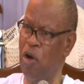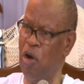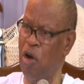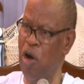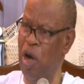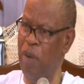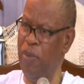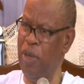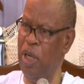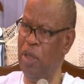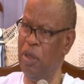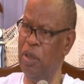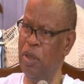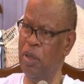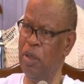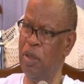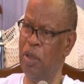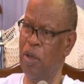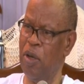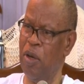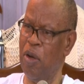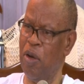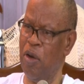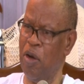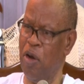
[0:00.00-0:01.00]
coming,
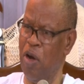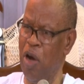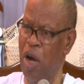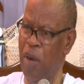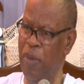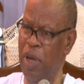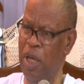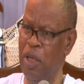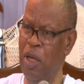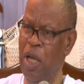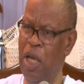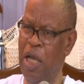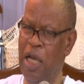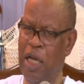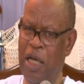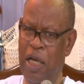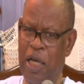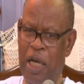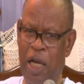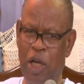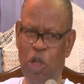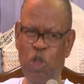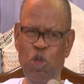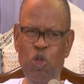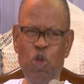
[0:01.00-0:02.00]
coming.
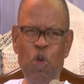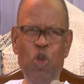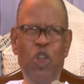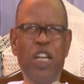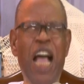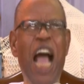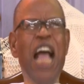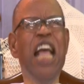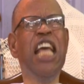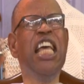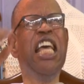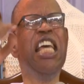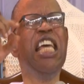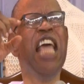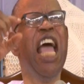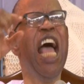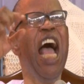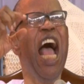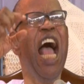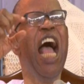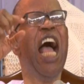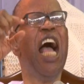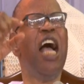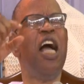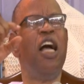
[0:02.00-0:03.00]
You can
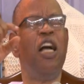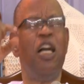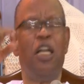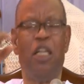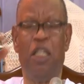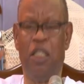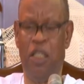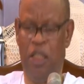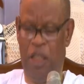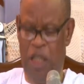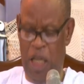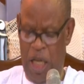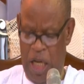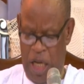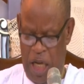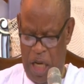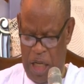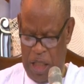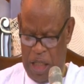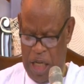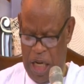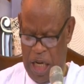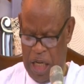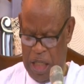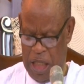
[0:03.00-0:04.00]
hear the
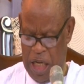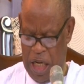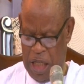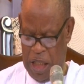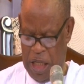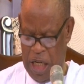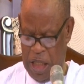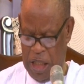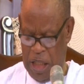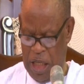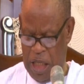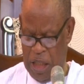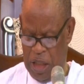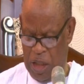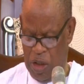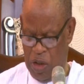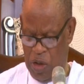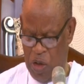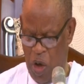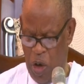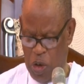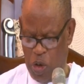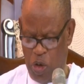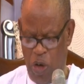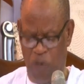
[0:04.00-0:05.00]
the, the, the, the
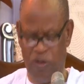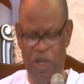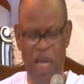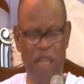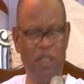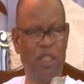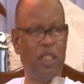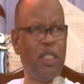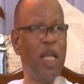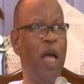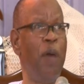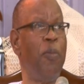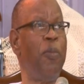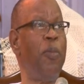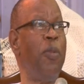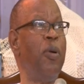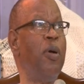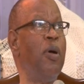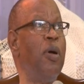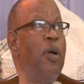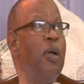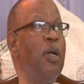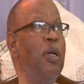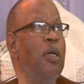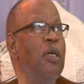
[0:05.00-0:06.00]
noise of their step.
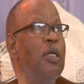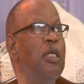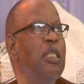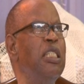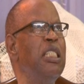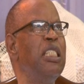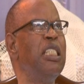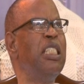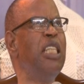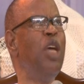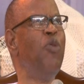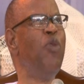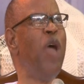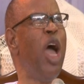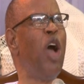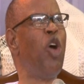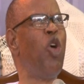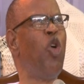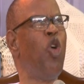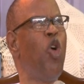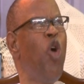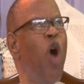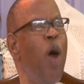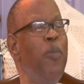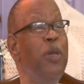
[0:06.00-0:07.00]
They were,
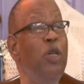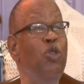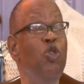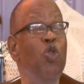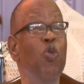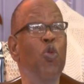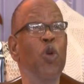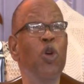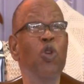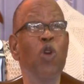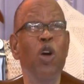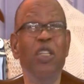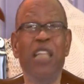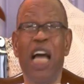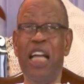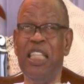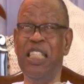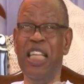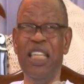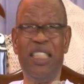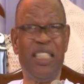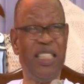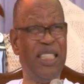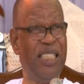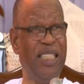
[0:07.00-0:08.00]
you will know that
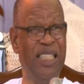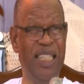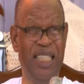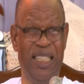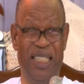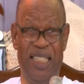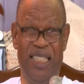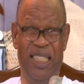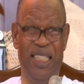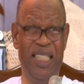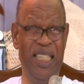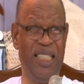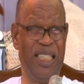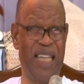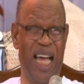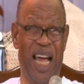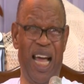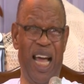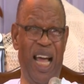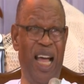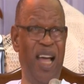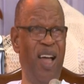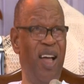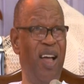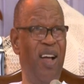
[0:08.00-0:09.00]
this, this, these
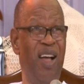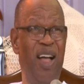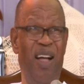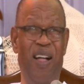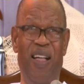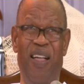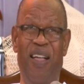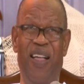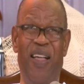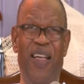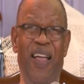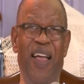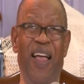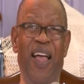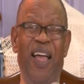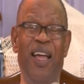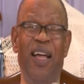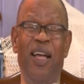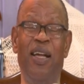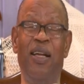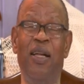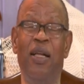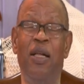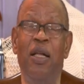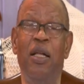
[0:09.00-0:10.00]
are uh,
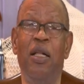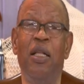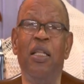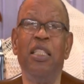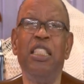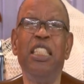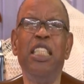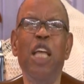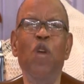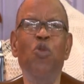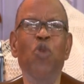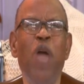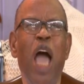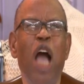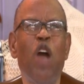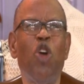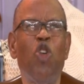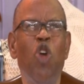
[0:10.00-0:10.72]
they were